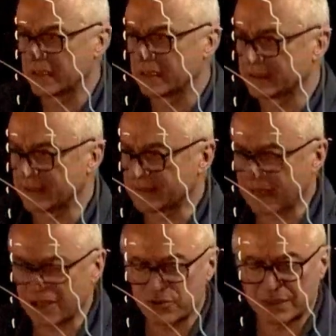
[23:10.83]
This
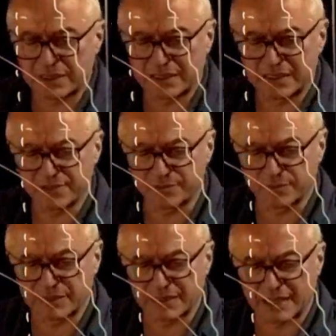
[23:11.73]
actually gives me
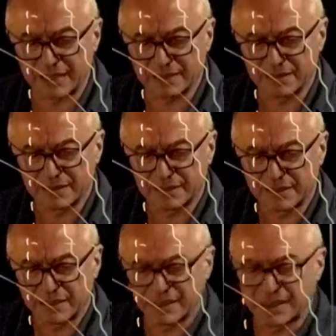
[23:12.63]
the
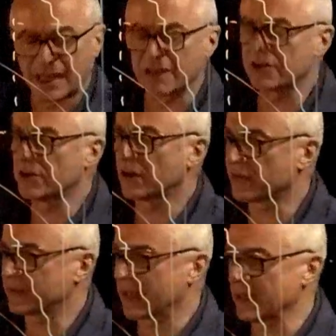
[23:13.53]
angle of
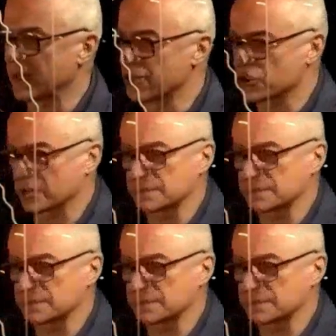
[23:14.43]
dilation.